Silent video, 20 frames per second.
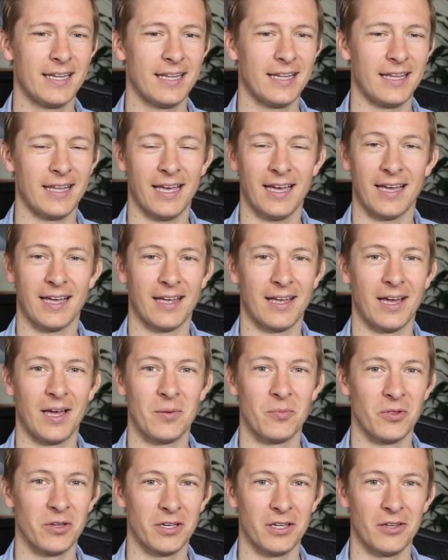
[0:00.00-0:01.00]
yeah,
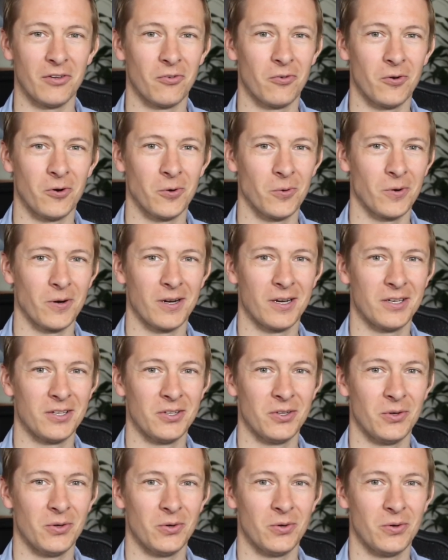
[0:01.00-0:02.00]
I'm looking forward
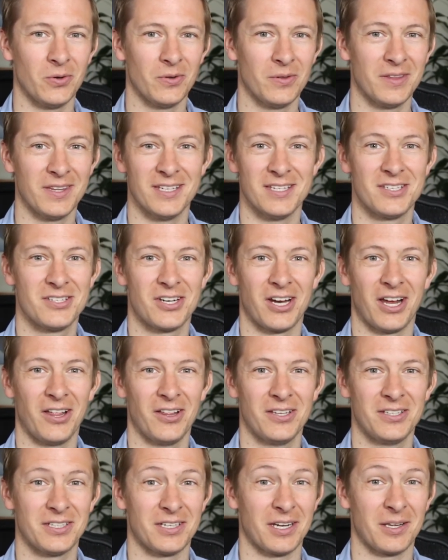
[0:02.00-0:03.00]
to this
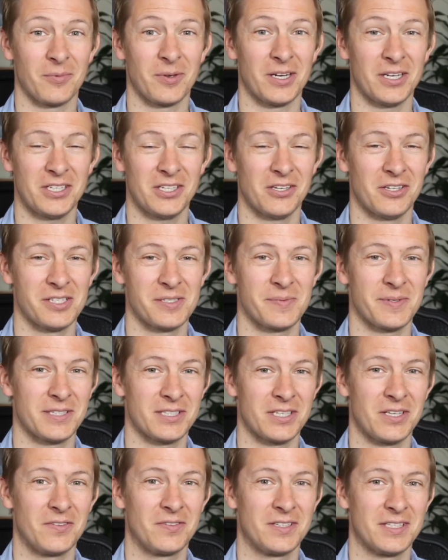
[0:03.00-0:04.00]
challenge, and I'm going to challenge
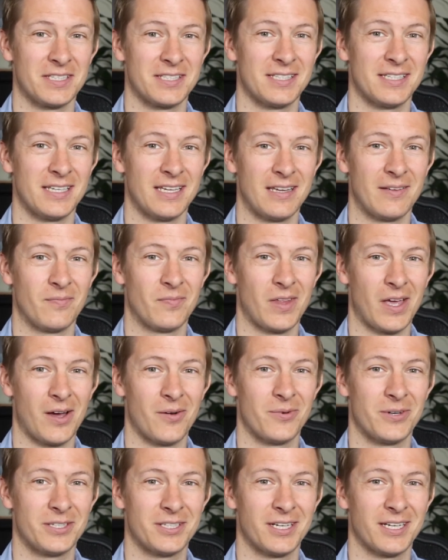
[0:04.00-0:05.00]
myself to see how
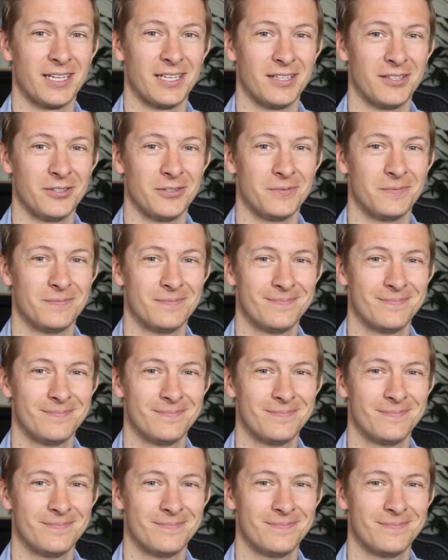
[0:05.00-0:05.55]
much I can do.